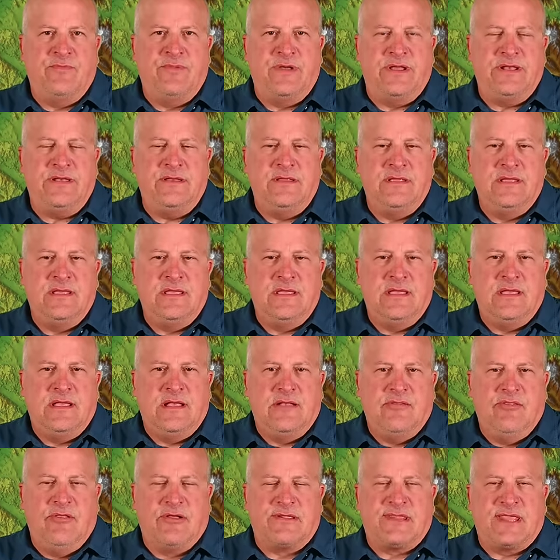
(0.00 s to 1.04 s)
But
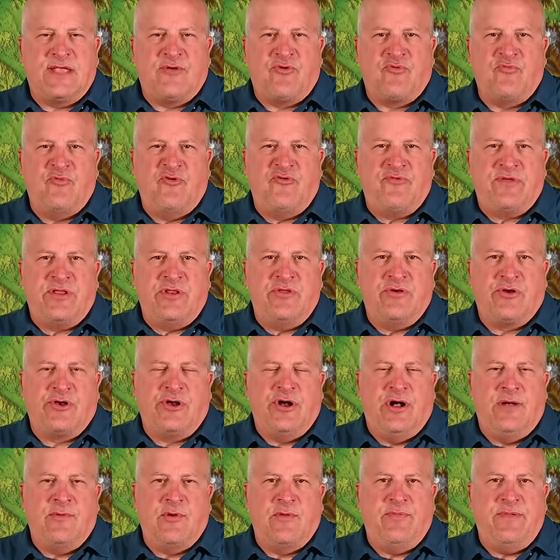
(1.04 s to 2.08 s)
looks like we're moving into a
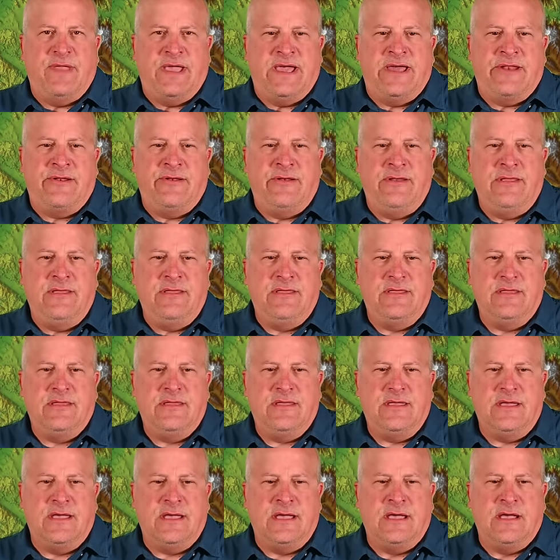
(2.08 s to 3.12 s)
calmer pattern.
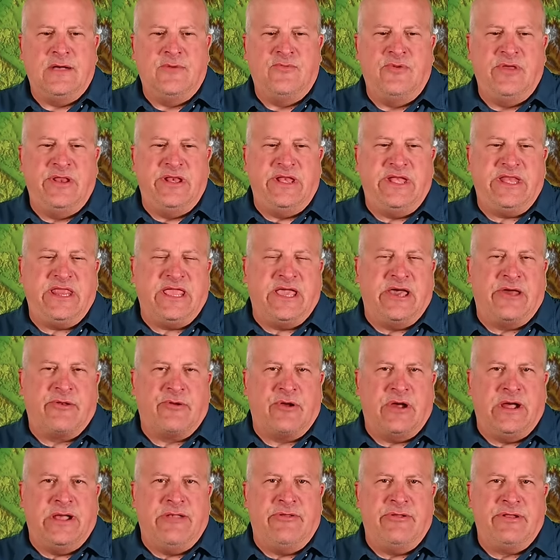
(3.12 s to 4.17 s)
Wind at the
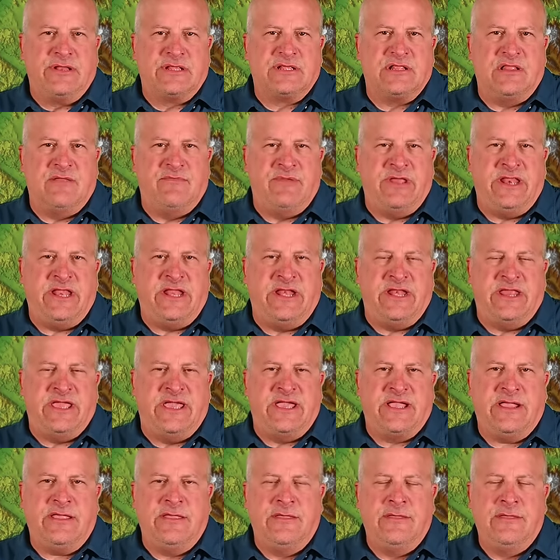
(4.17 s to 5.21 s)
outer islands, Clemente,
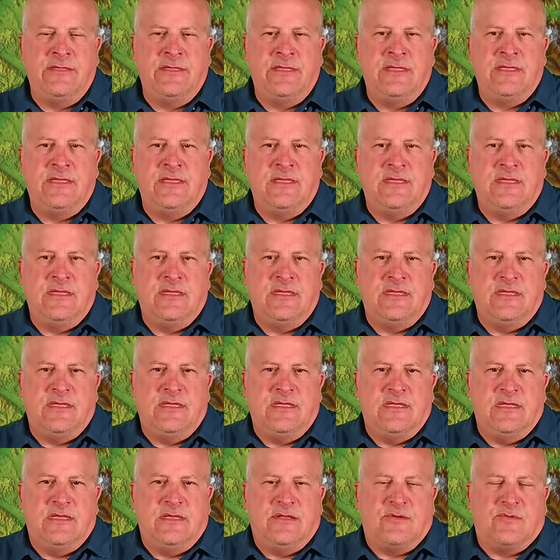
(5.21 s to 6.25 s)
Nick,
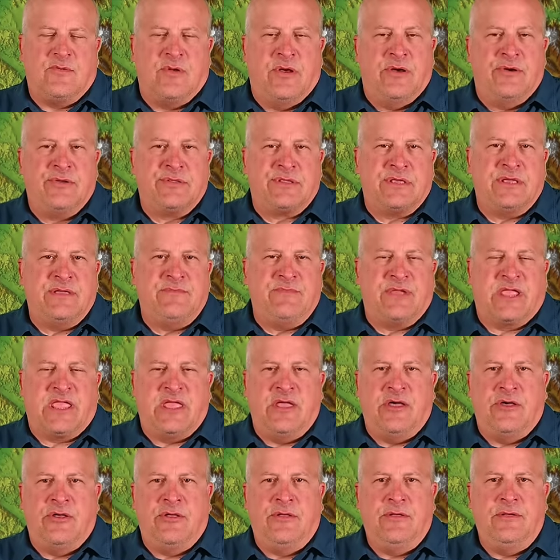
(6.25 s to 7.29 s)
Rosa,
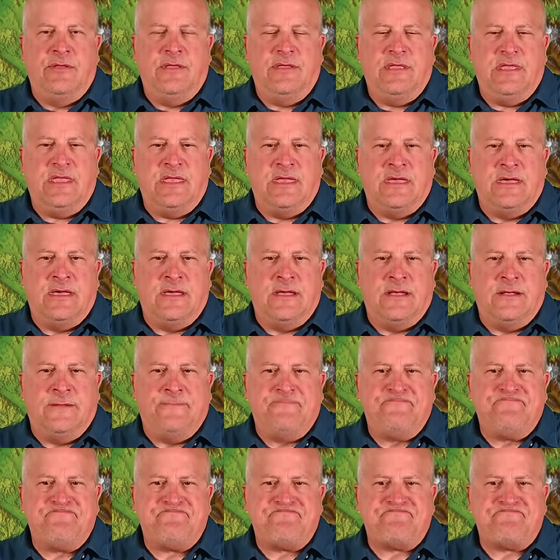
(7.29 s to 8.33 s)
Miguel.